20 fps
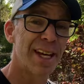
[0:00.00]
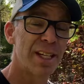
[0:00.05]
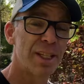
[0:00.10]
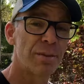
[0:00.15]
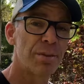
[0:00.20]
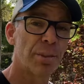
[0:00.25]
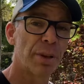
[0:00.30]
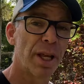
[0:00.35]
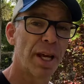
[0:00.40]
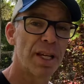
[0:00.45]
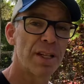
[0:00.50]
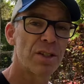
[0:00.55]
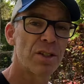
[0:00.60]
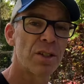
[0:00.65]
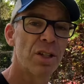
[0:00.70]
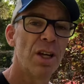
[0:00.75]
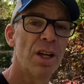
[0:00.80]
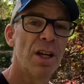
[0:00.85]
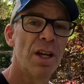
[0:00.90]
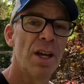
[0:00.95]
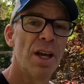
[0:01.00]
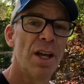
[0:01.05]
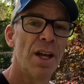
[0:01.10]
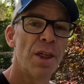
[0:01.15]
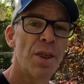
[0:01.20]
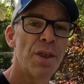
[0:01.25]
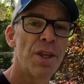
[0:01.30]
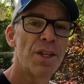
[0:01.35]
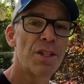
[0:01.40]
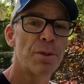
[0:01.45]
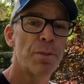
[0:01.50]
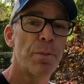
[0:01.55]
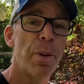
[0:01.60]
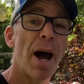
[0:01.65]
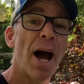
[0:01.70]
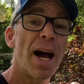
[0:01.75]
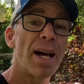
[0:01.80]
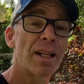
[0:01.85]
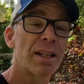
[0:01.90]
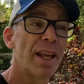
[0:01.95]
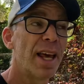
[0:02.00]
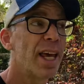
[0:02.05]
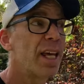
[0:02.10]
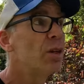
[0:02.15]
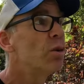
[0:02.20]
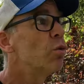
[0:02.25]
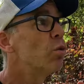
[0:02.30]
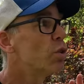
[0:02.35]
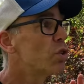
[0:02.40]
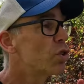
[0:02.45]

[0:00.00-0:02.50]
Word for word: taken place, this parkland